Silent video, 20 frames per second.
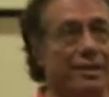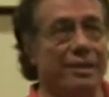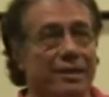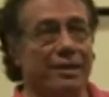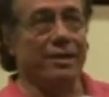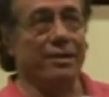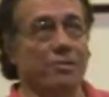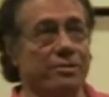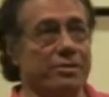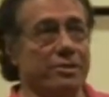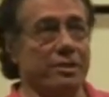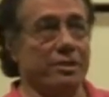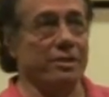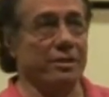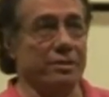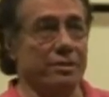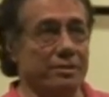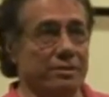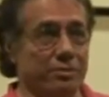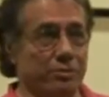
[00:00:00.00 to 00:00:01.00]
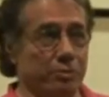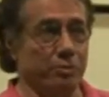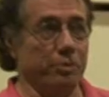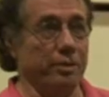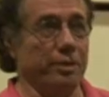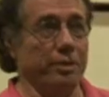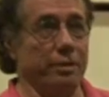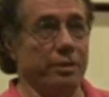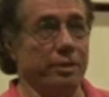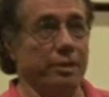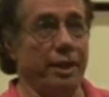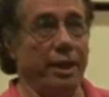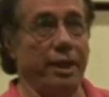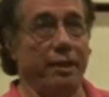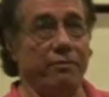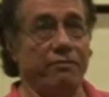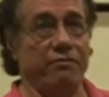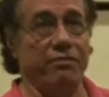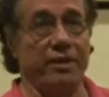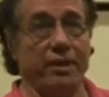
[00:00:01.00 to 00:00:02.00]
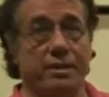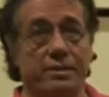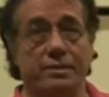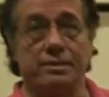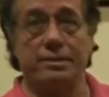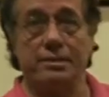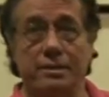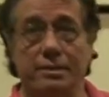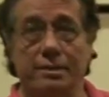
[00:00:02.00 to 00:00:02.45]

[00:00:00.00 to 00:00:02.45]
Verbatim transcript: It was a real hate fest.